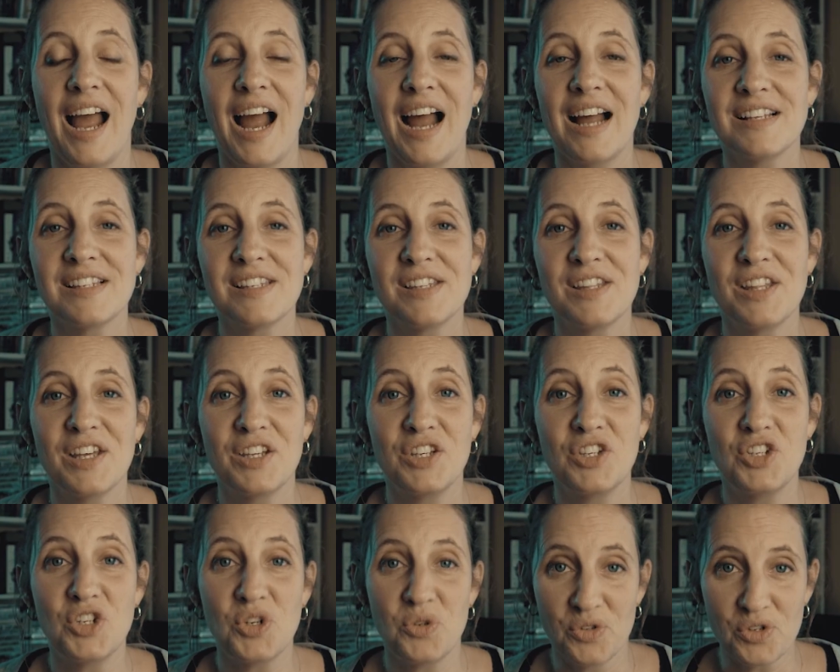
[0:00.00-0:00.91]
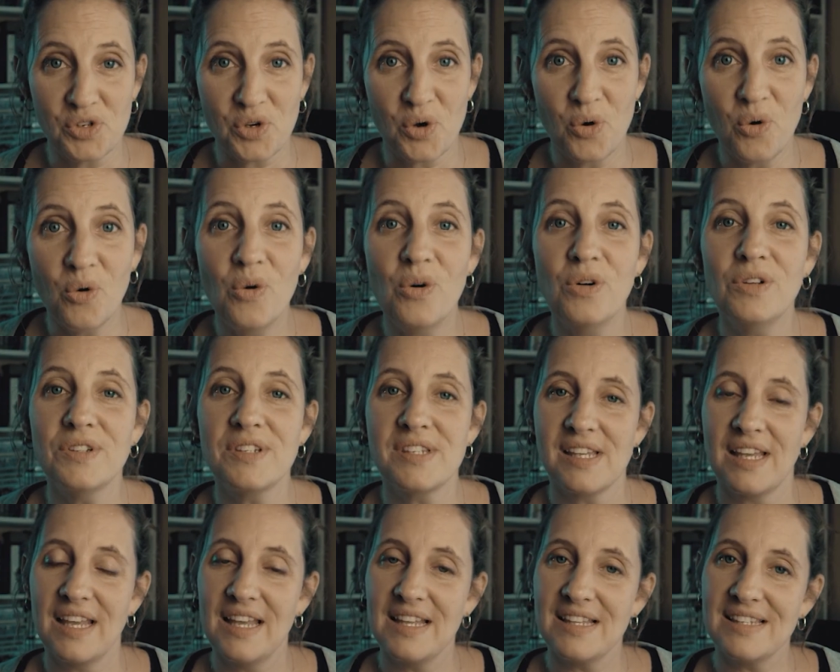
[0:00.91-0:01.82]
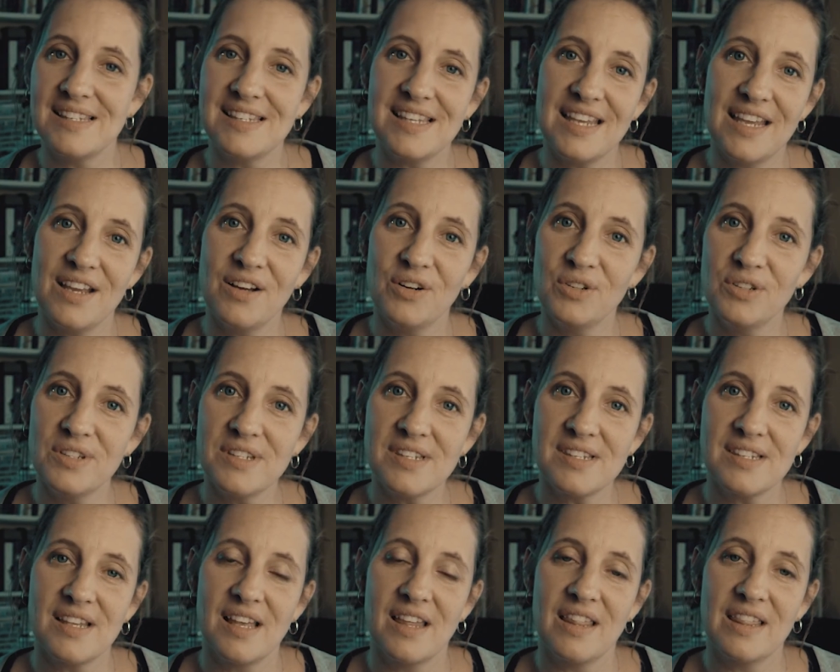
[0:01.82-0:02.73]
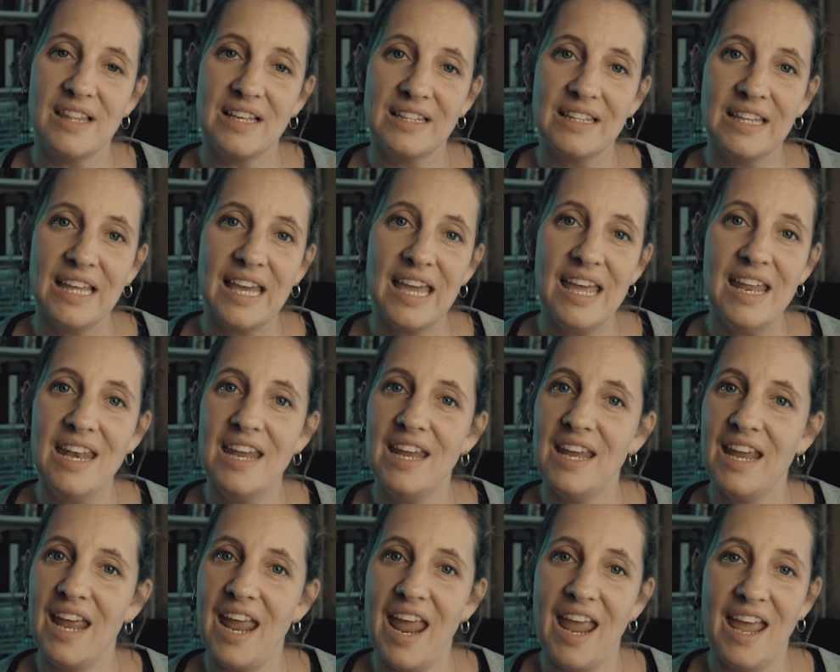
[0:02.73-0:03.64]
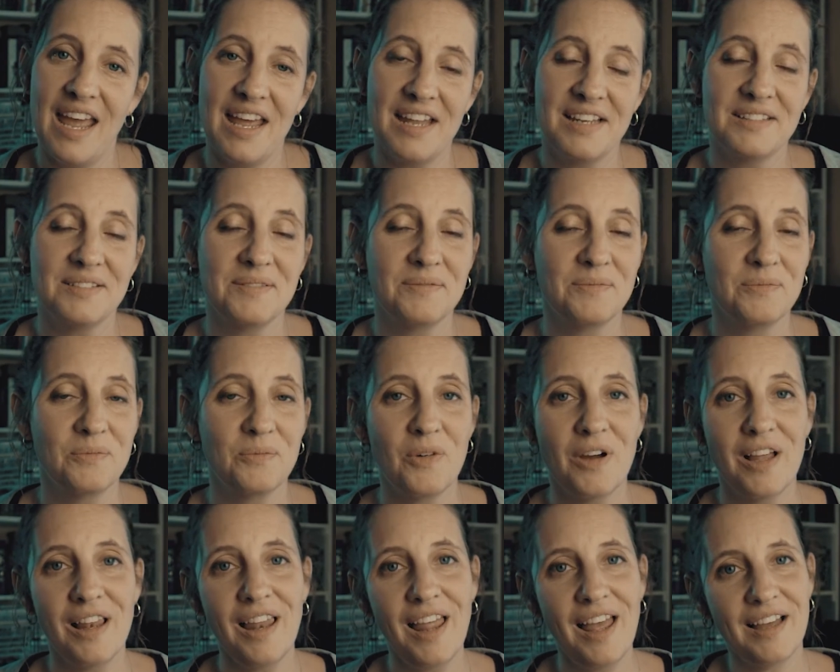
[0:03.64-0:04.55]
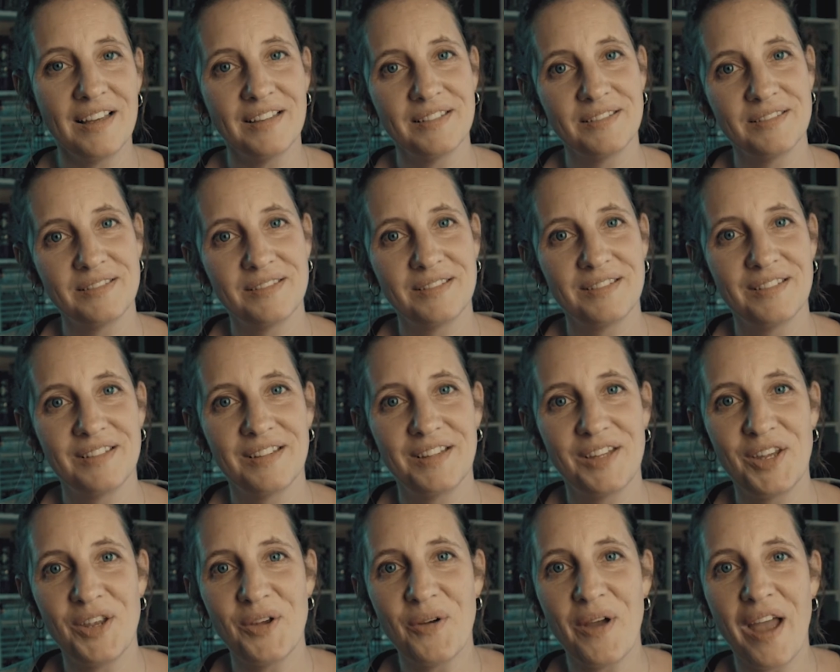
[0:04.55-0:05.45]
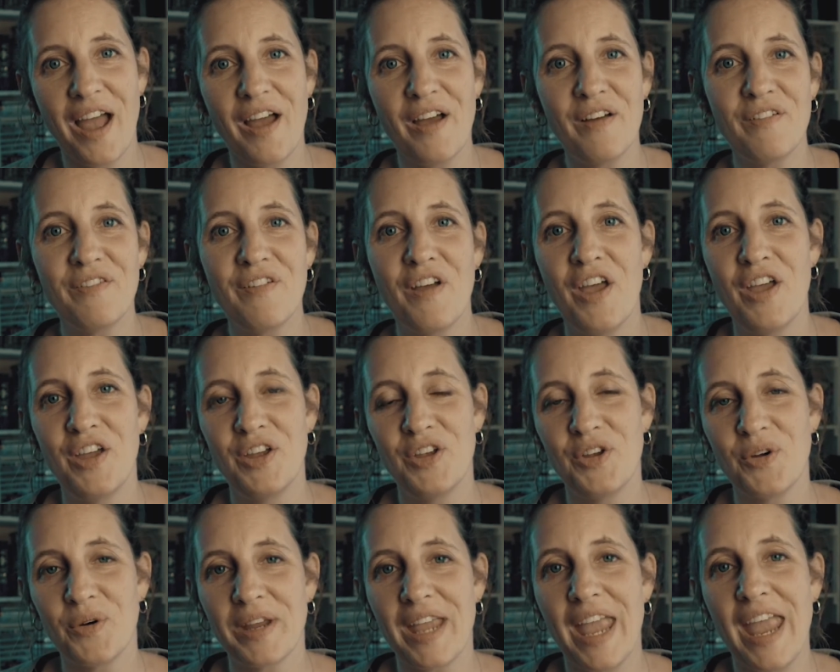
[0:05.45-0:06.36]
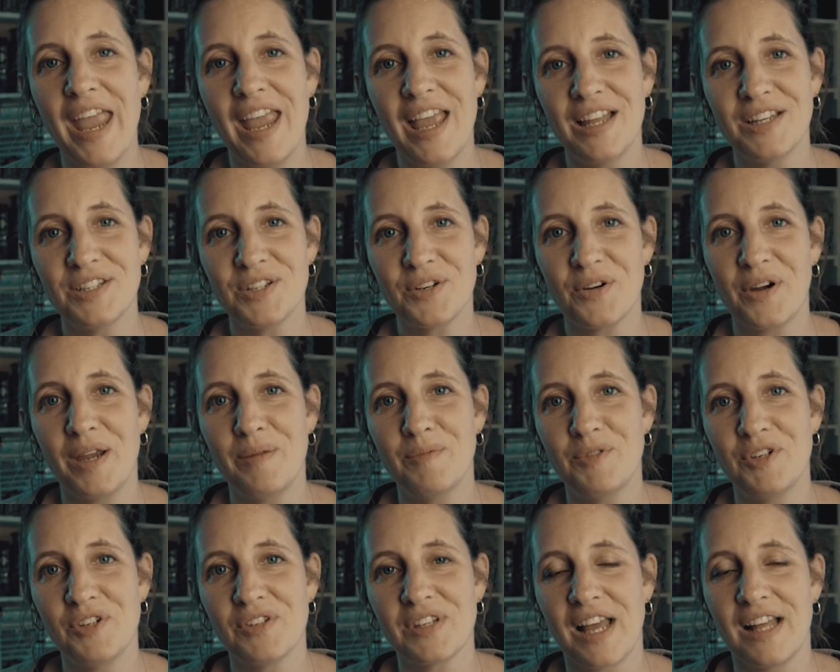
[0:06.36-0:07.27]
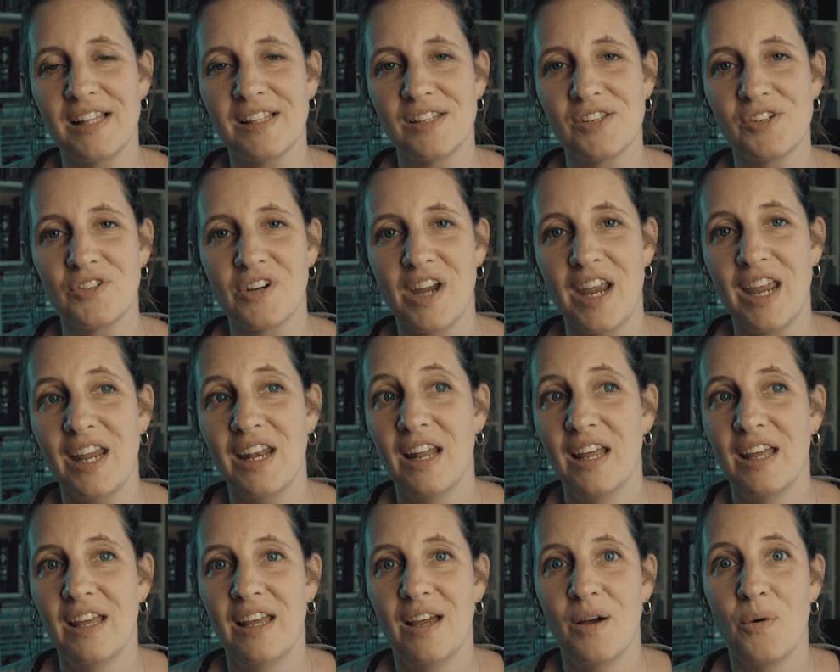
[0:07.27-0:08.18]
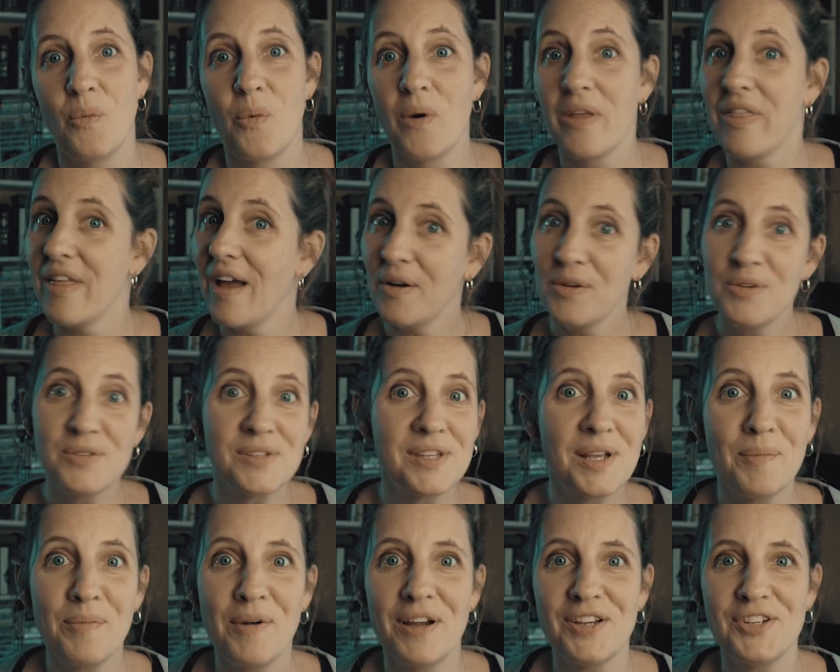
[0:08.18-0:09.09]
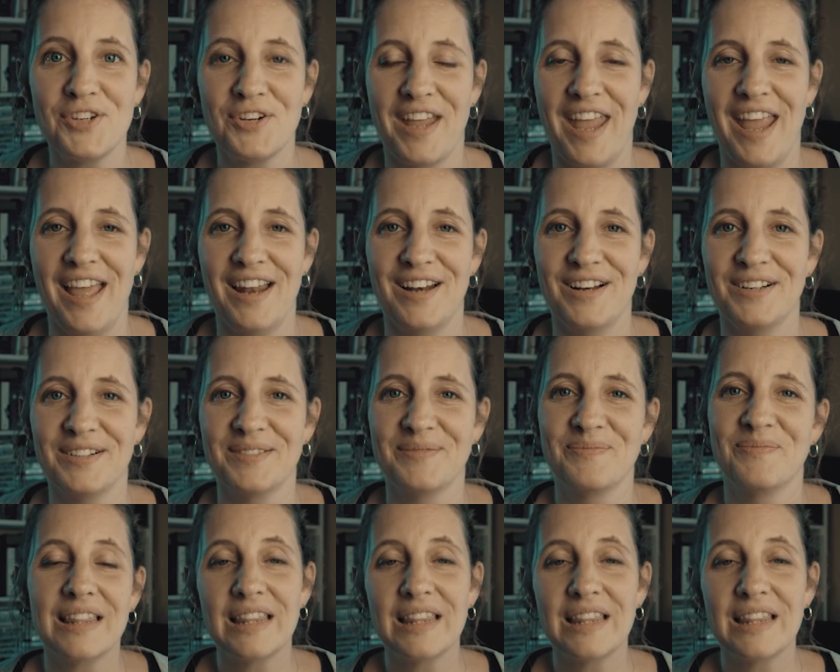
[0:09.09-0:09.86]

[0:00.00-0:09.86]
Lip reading: As the juice cools, it seals the lid, and voila, you have your canned grape juice concentrate without using a pressure canner.